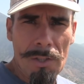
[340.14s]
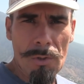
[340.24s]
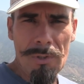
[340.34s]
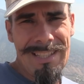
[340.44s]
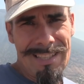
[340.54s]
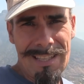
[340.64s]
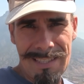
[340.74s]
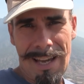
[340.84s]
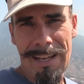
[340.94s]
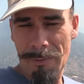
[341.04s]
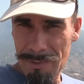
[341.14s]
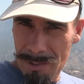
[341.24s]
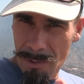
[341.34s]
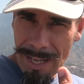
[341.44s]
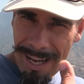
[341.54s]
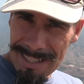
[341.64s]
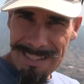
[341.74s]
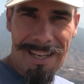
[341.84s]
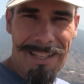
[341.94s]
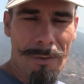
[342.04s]
to this side of to the other
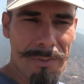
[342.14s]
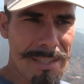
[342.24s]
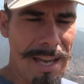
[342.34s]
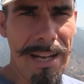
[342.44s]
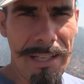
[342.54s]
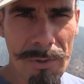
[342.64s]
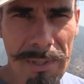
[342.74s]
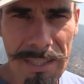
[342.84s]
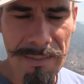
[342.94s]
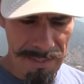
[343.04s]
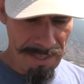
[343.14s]
side of this island to the east